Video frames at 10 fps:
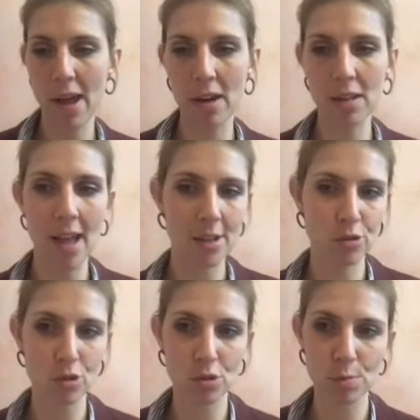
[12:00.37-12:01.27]
model
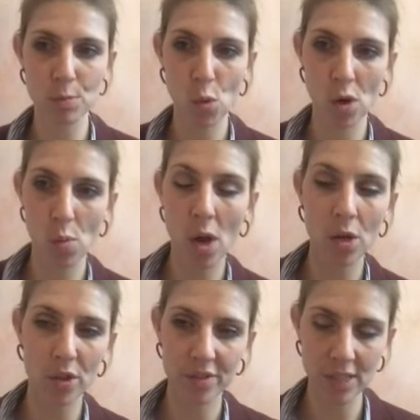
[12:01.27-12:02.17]
classroom or a
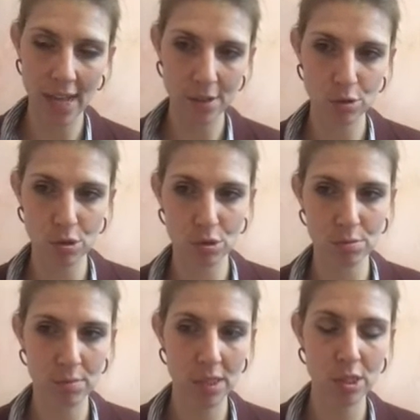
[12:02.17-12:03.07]
Waldorf
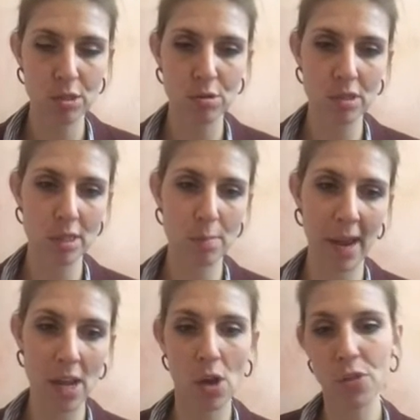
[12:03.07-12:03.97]
classroom, students
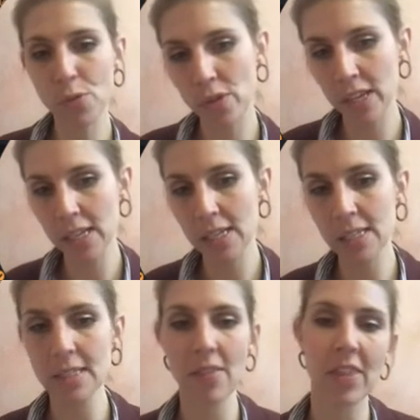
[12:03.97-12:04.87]
might go through
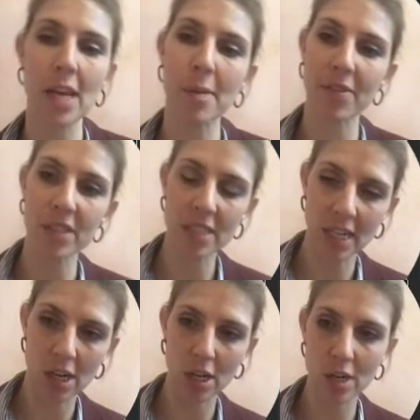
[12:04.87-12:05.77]
these and think about the
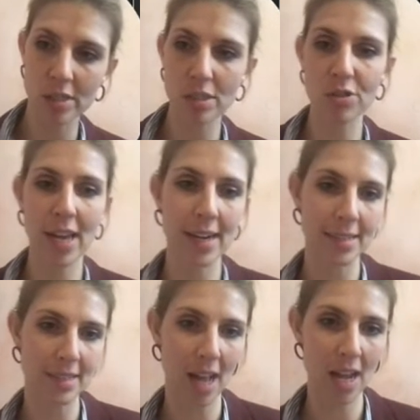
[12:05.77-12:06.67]
scenarios and try to
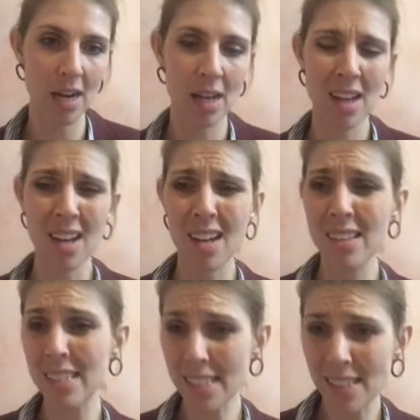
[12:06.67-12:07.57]
decide.
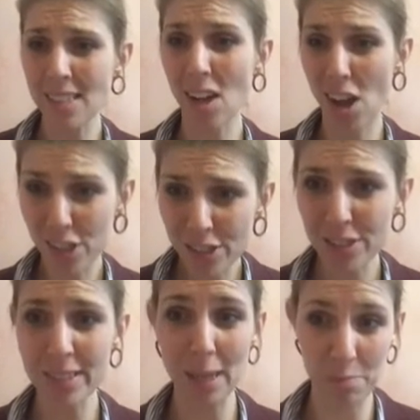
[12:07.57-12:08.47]
This is
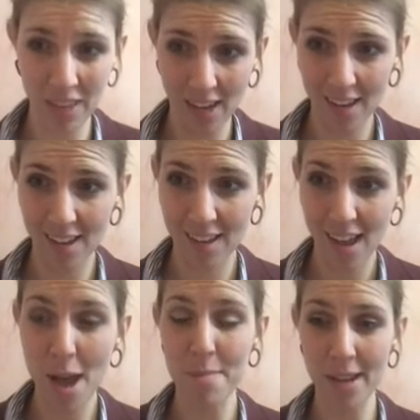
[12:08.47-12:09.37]
also something
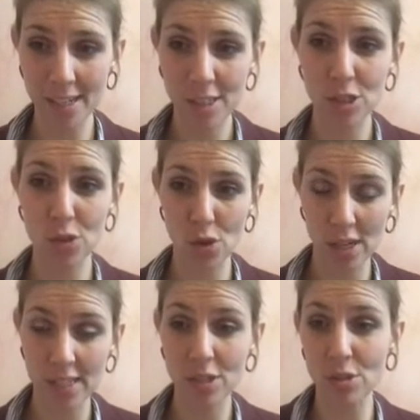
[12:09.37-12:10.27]
a
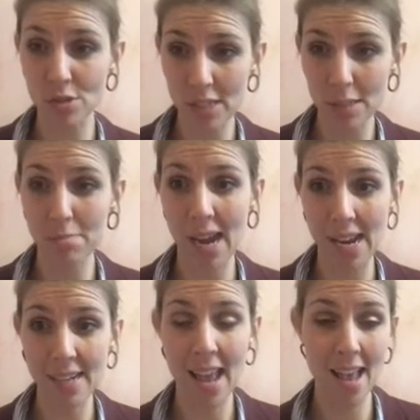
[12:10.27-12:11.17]
Montessori student
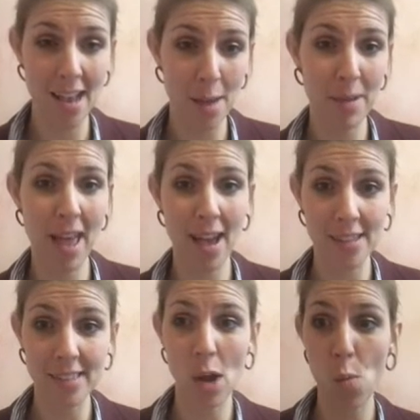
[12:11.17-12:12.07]
might take up
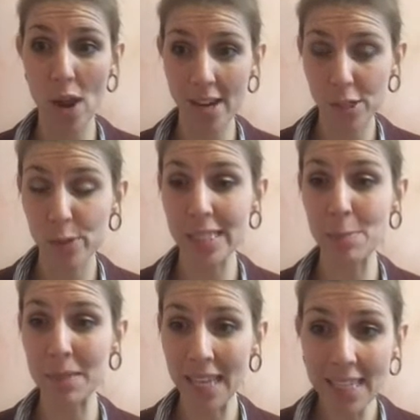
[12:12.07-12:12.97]
as a way to
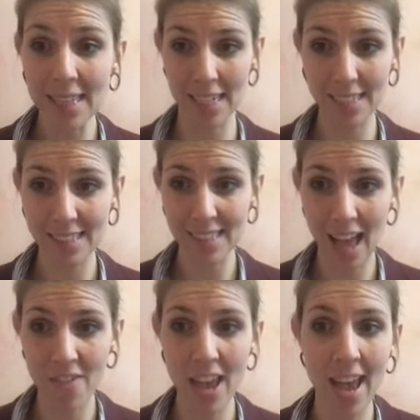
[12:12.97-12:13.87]
explain them.
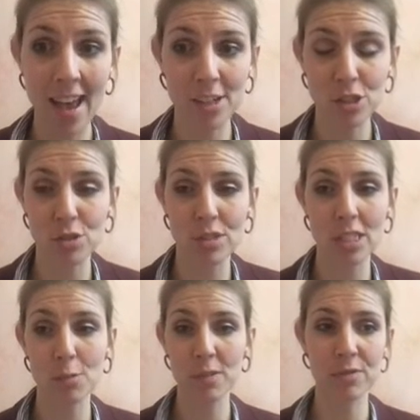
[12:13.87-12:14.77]
I've had
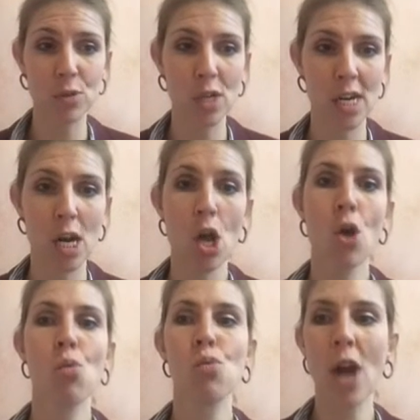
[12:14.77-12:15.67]
students before
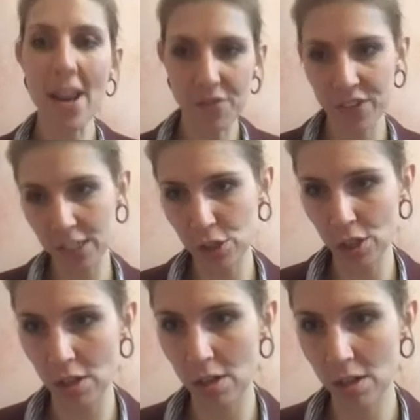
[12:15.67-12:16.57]
write
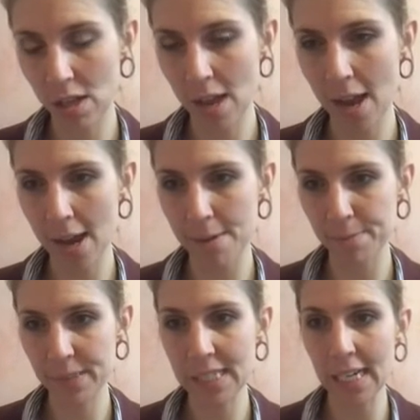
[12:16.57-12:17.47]
fictional
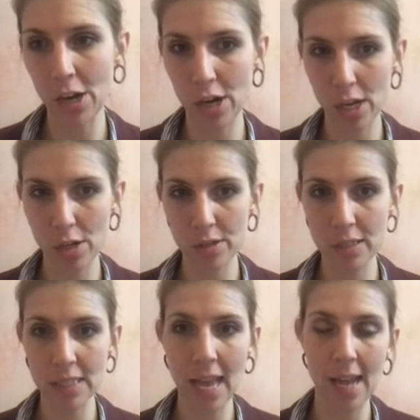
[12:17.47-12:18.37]

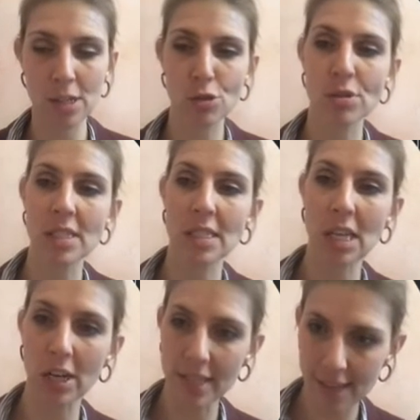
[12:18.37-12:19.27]
scenarios and using
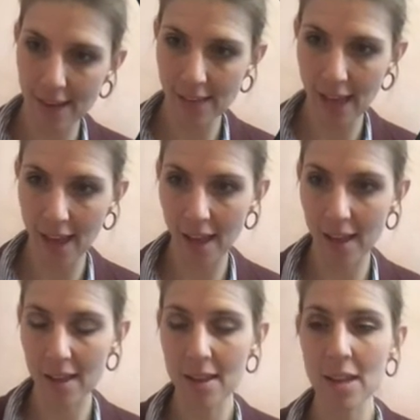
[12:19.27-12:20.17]
their
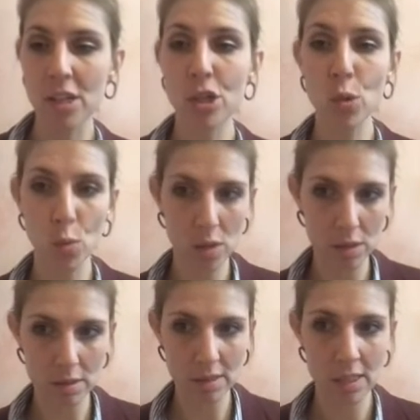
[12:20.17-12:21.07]
ELA
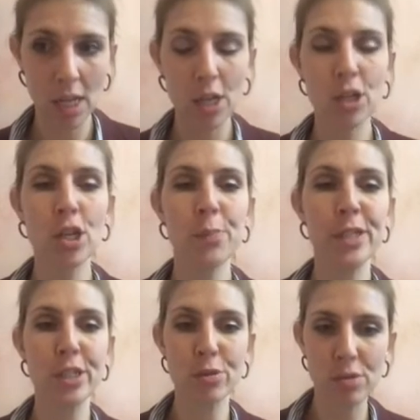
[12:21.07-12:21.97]
tools to
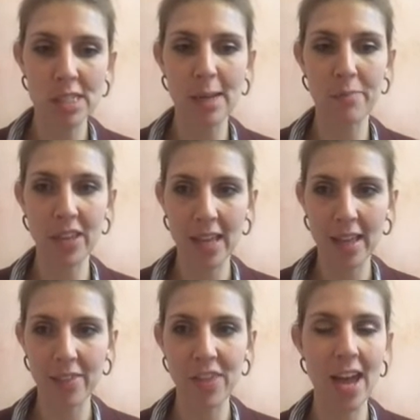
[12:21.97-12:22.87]
produce
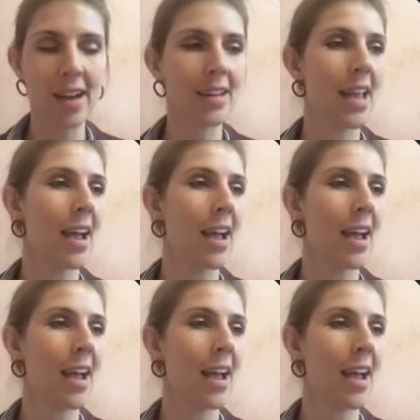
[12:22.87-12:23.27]
something that